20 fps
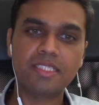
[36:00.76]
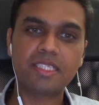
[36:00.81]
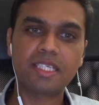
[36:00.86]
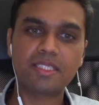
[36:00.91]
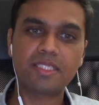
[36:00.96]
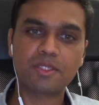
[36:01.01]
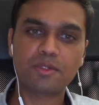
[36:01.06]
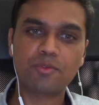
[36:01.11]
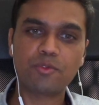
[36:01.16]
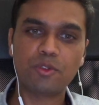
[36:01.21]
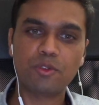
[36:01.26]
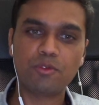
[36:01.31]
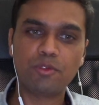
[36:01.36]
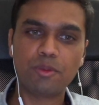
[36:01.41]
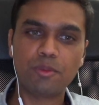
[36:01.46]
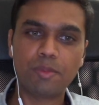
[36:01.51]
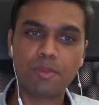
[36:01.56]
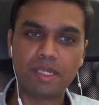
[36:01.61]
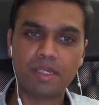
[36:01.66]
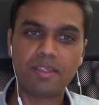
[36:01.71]
sense of
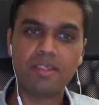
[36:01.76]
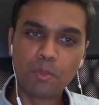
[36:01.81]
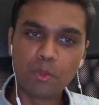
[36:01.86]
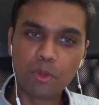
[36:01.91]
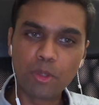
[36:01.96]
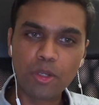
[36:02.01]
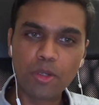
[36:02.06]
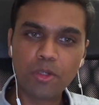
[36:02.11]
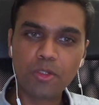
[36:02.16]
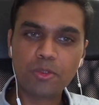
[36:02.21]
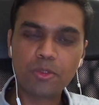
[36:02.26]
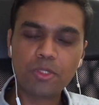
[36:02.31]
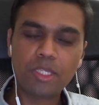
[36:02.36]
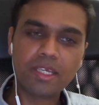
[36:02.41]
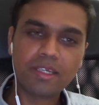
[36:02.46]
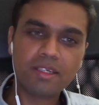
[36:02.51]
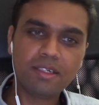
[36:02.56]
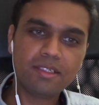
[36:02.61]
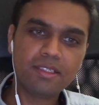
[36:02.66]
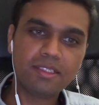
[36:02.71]
fulfillment. Moving on to
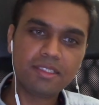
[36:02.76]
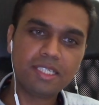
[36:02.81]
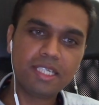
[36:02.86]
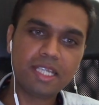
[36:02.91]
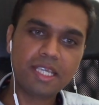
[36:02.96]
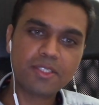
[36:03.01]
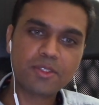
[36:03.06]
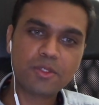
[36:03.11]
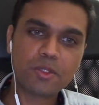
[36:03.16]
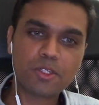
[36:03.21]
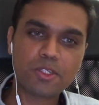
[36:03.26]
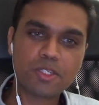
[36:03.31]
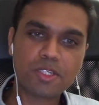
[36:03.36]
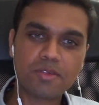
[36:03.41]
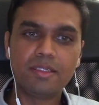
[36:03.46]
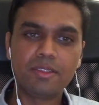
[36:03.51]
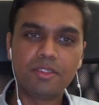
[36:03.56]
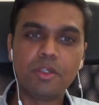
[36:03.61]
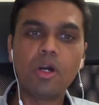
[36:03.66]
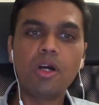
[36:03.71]
the next
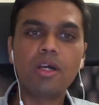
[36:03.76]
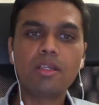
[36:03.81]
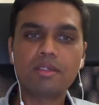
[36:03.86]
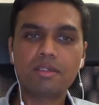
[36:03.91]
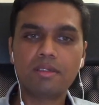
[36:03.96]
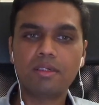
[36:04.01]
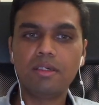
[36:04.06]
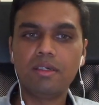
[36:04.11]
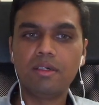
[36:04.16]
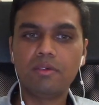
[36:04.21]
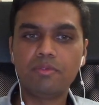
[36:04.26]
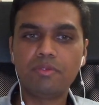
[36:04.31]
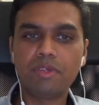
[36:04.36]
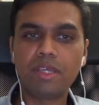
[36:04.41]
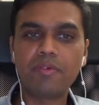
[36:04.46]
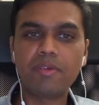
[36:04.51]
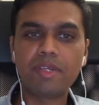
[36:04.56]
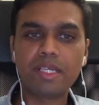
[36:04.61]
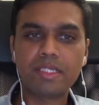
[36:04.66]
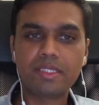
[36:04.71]
question, your
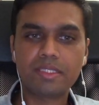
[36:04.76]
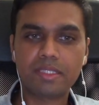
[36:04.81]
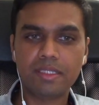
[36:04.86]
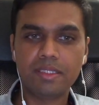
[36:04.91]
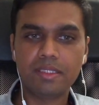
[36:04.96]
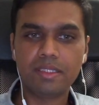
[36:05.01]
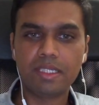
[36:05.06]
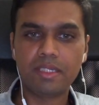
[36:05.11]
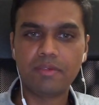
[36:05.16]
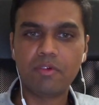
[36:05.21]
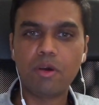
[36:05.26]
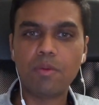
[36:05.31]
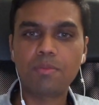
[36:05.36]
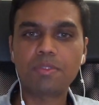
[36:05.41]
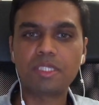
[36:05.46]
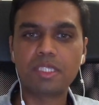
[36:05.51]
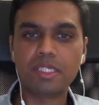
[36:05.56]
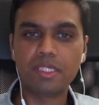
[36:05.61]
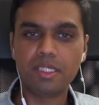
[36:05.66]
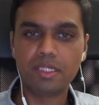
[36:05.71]
favorite
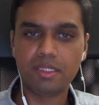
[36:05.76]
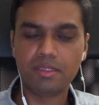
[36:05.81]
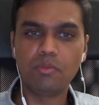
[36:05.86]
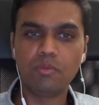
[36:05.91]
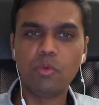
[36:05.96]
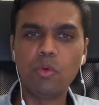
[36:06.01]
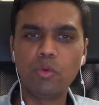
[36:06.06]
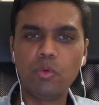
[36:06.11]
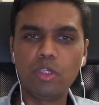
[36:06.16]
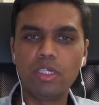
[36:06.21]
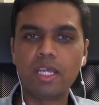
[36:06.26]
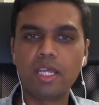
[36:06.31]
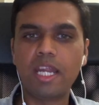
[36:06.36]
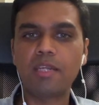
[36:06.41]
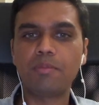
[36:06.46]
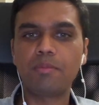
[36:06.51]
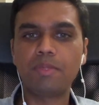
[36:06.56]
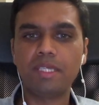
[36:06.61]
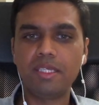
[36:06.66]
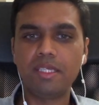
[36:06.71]
RevOps leader, who would
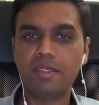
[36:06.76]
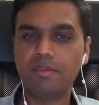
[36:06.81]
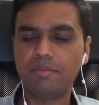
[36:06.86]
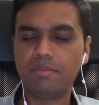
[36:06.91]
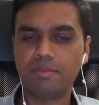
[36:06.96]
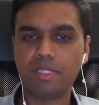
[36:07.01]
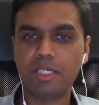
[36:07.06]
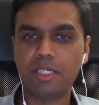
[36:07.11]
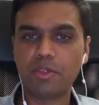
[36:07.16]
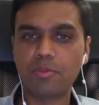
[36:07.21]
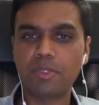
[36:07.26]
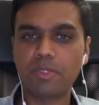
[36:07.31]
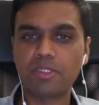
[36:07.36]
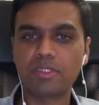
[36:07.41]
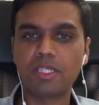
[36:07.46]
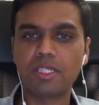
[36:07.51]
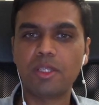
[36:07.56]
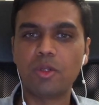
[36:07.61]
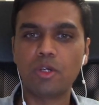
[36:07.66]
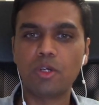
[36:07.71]
that be that you
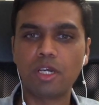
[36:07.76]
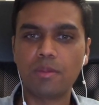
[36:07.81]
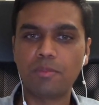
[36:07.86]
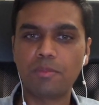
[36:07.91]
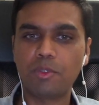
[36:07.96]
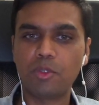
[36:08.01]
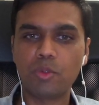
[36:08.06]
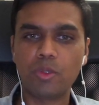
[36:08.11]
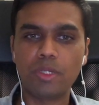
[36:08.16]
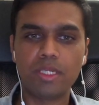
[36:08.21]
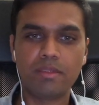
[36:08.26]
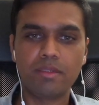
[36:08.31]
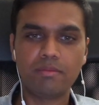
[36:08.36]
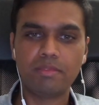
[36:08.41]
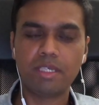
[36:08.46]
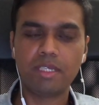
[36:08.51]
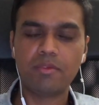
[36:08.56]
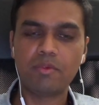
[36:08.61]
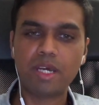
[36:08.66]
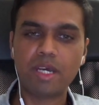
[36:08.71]
personally look up to,
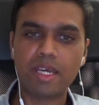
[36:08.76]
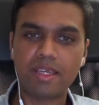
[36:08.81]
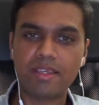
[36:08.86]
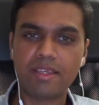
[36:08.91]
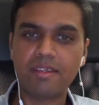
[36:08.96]
and why?